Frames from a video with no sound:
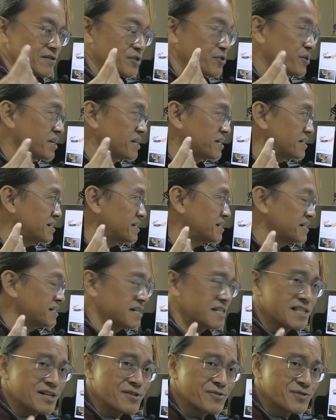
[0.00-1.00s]
You hear
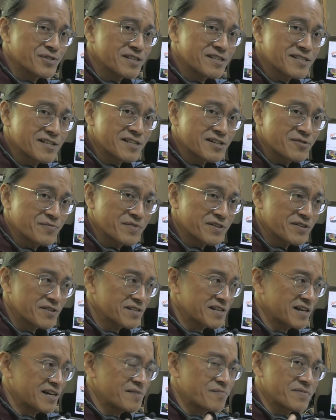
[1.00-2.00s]
a lousy sound
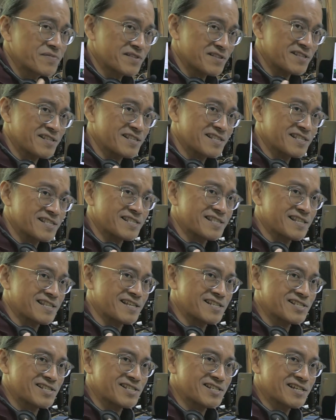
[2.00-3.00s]
because I'm
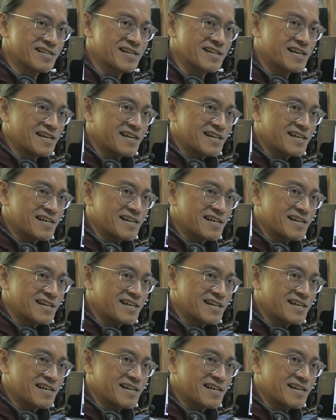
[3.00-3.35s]
testing.